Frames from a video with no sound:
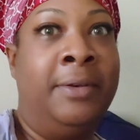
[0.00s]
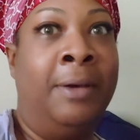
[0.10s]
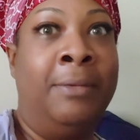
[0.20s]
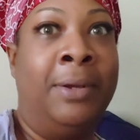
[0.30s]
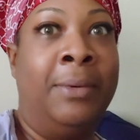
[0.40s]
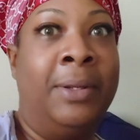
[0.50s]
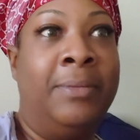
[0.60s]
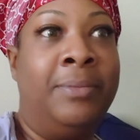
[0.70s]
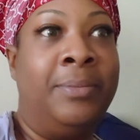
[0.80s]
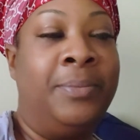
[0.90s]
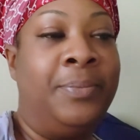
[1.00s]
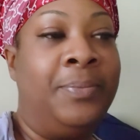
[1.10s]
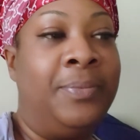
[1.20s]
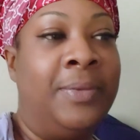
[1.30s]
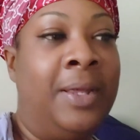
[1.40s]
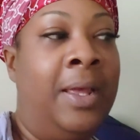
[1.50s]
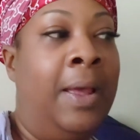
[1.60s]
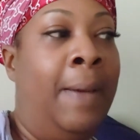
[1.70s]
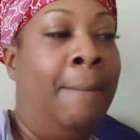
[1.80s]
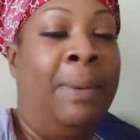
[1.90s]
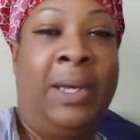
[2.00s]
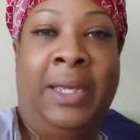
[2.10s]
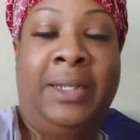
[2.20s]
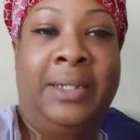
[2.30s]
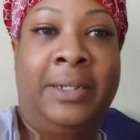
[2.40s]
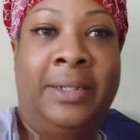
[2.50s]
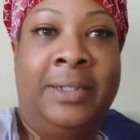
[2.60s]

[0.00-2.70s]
Don't do it. But